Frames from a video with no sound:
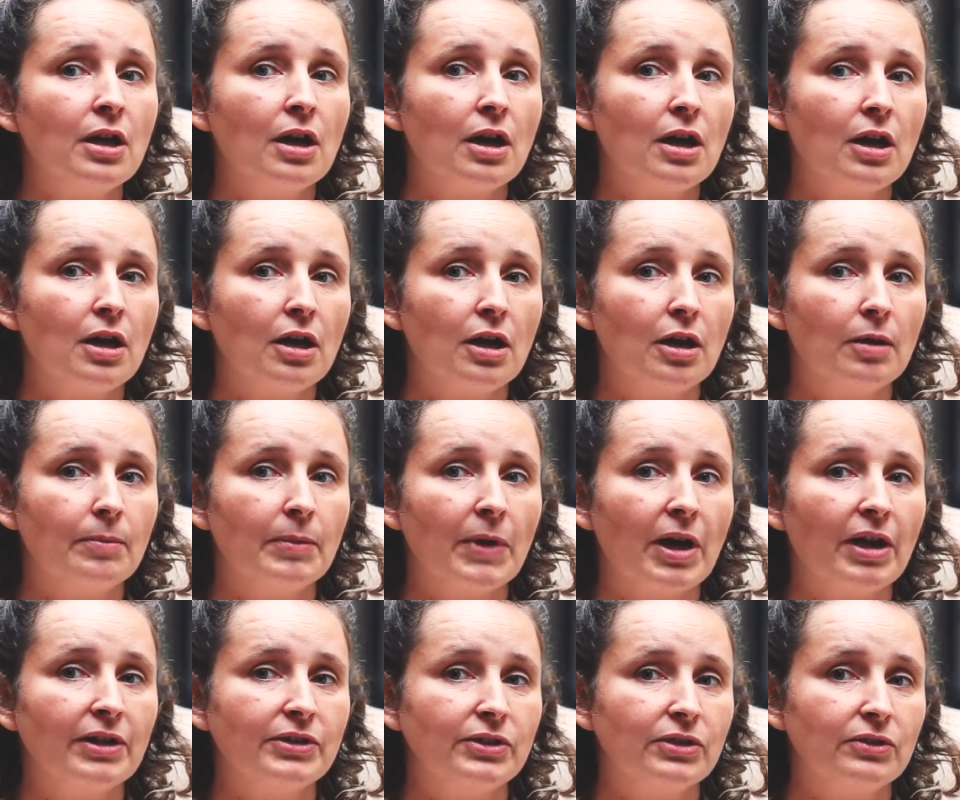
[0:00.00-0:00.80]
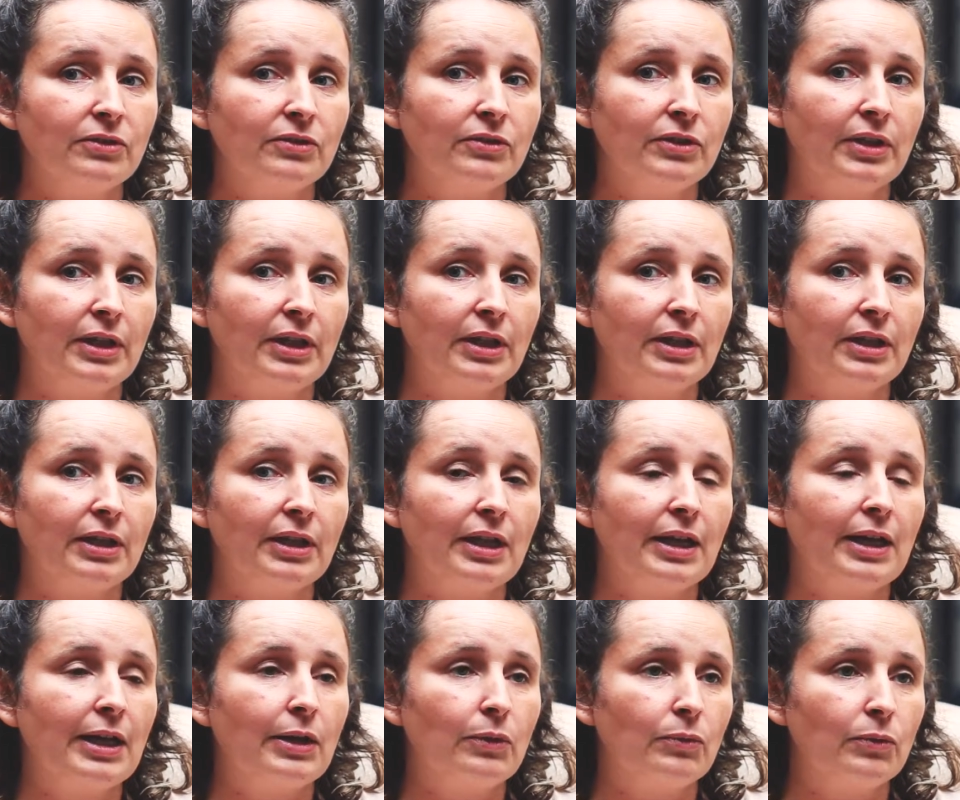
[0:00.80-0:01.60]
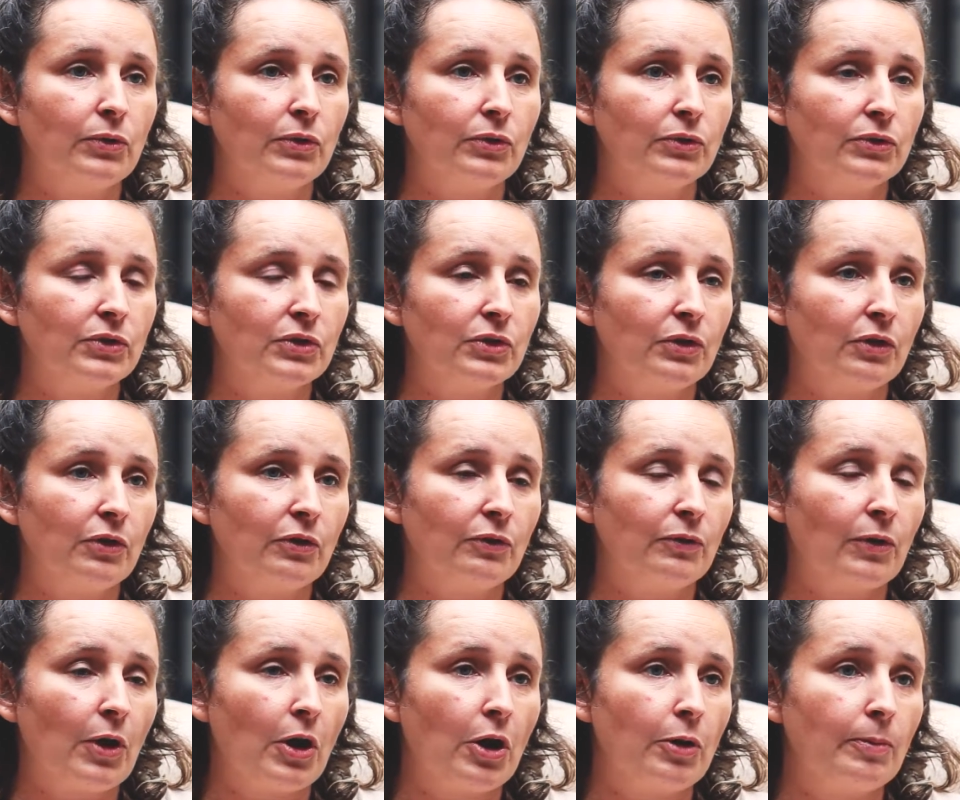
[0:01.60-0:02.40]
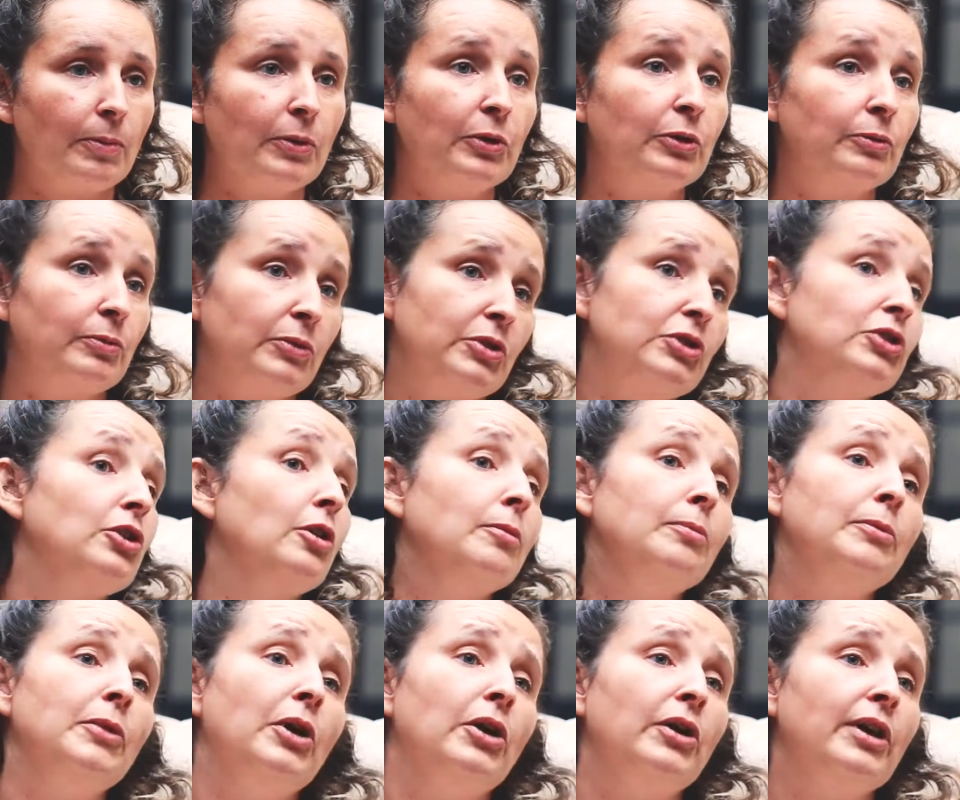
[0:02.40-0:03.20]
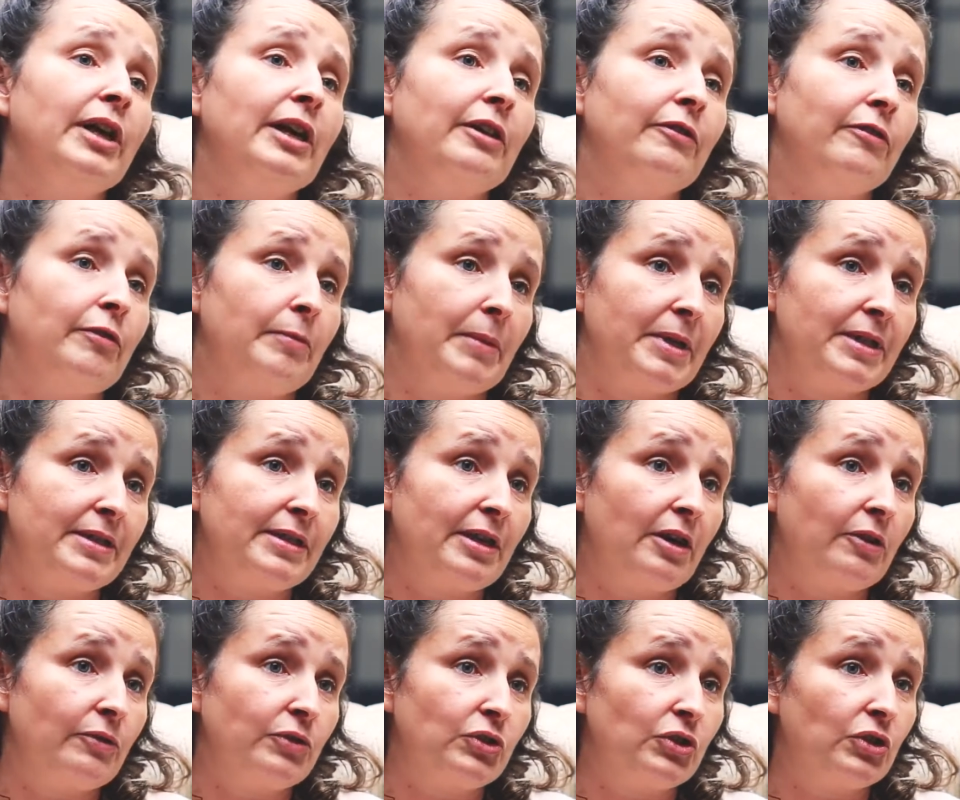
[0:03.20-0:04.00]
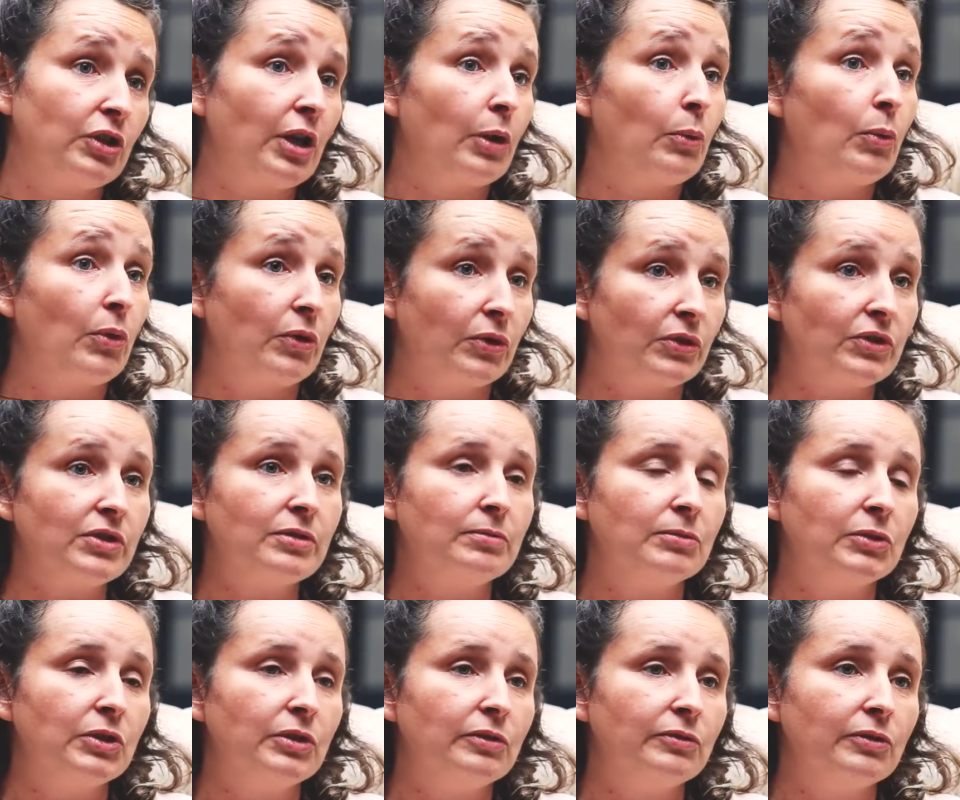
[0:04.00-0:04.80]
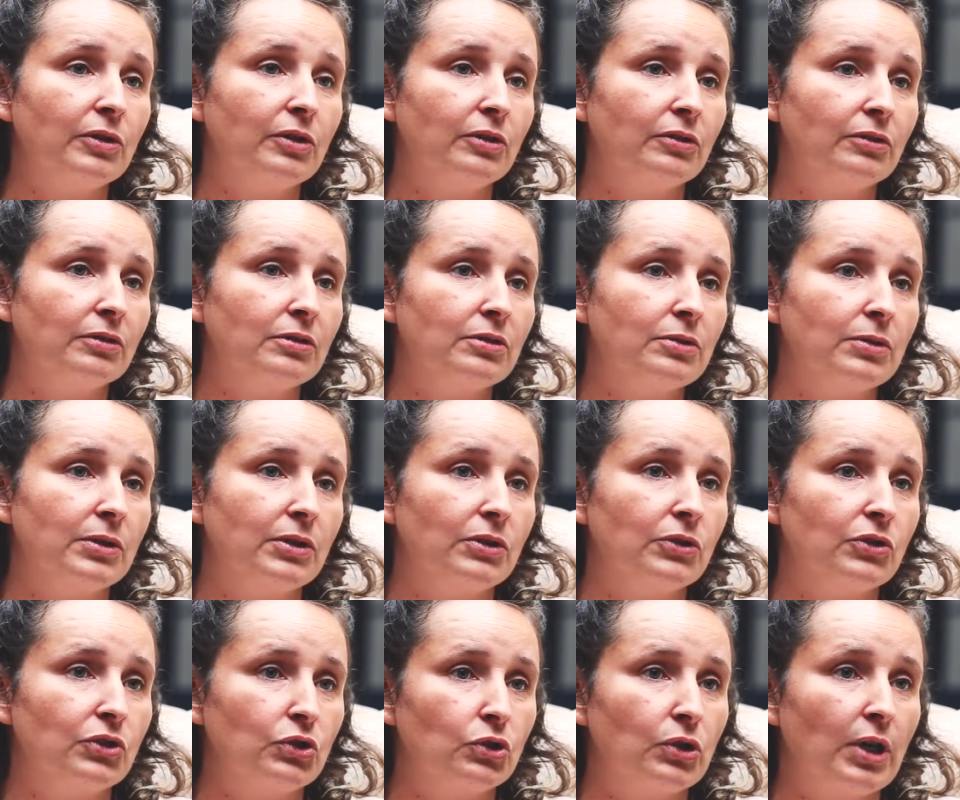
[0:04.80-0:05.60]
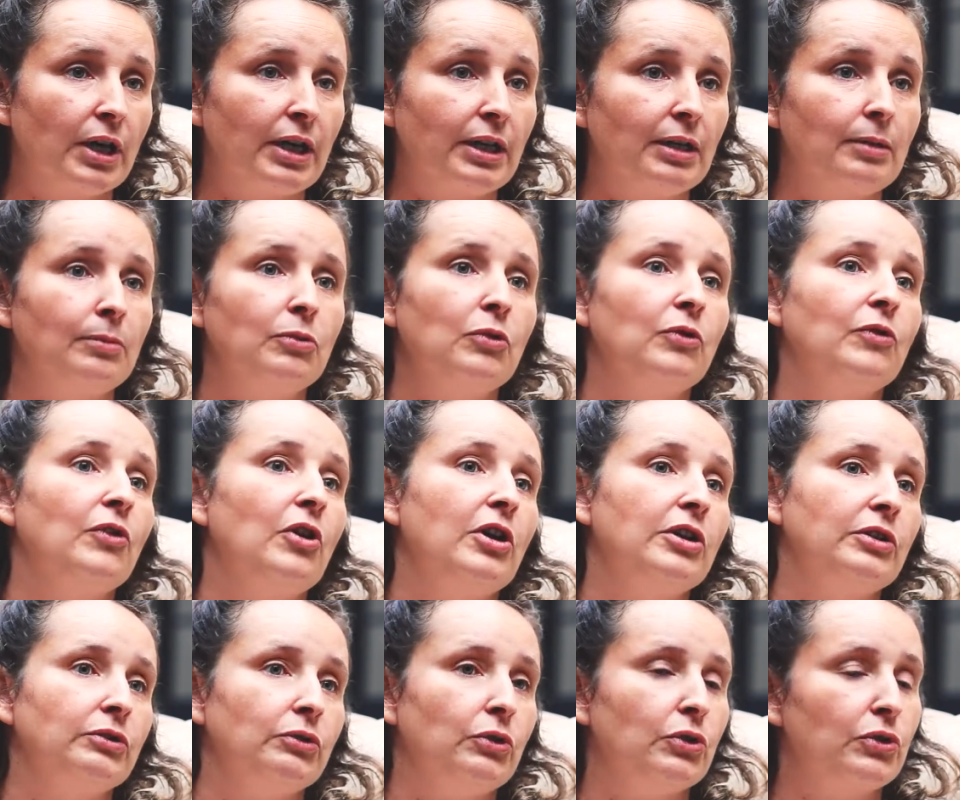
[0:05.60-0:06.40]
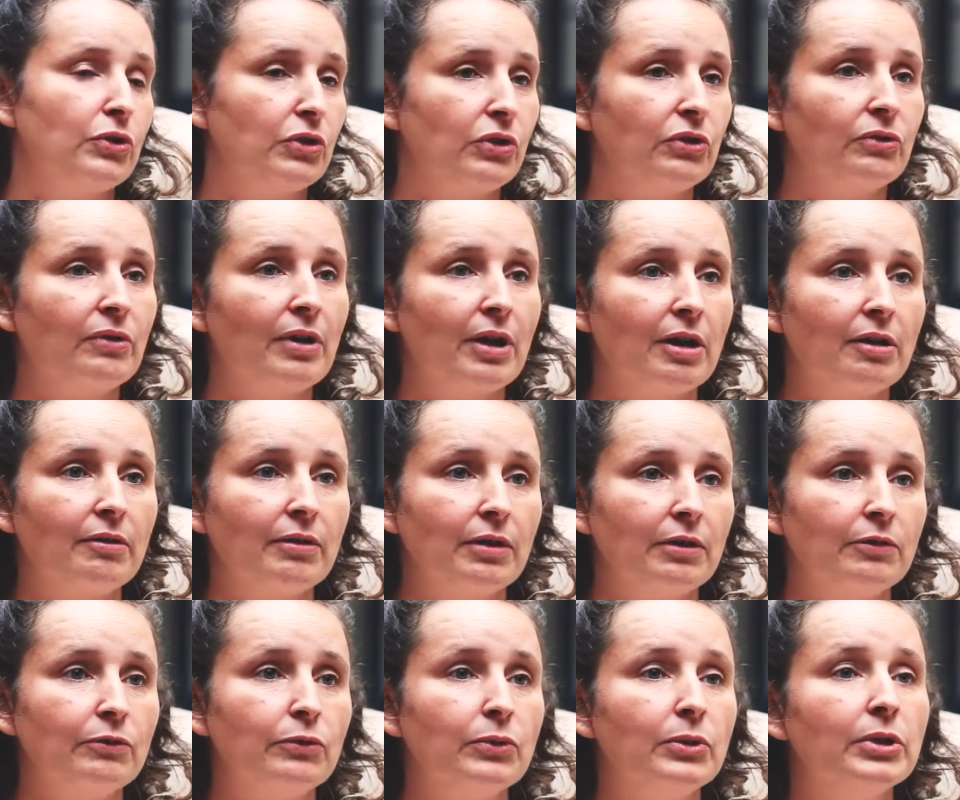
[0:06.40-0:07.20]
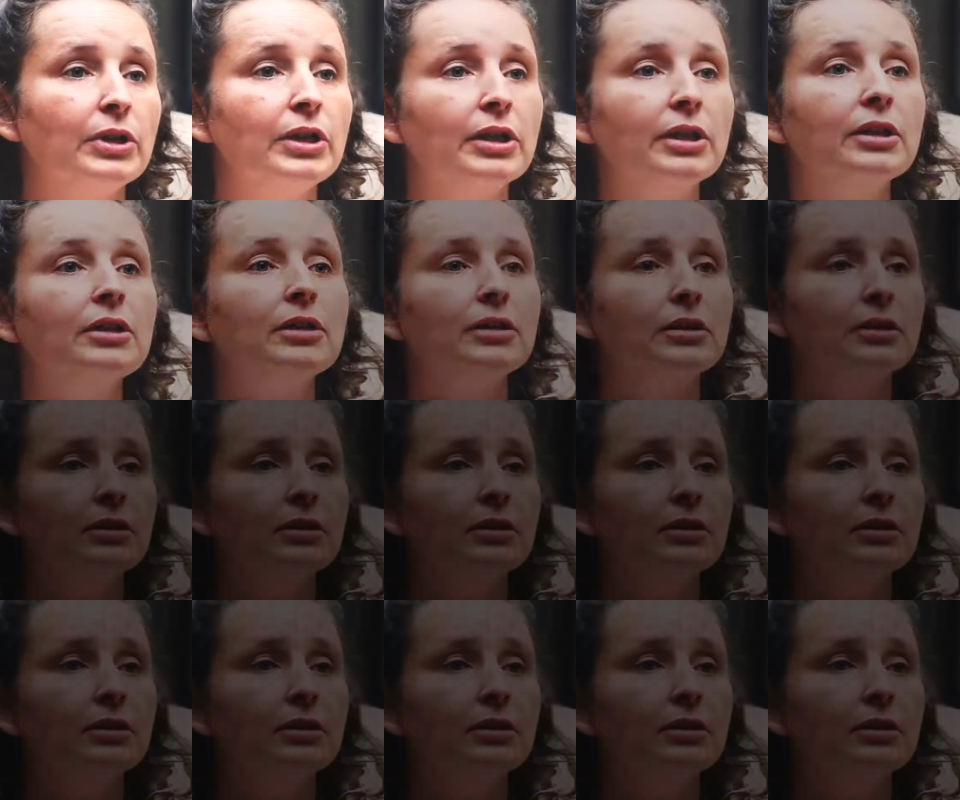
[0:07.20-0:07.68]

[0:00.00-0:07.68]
I do think it will sort of open up the job market for myself should I want to move on to another training provider or another area of work.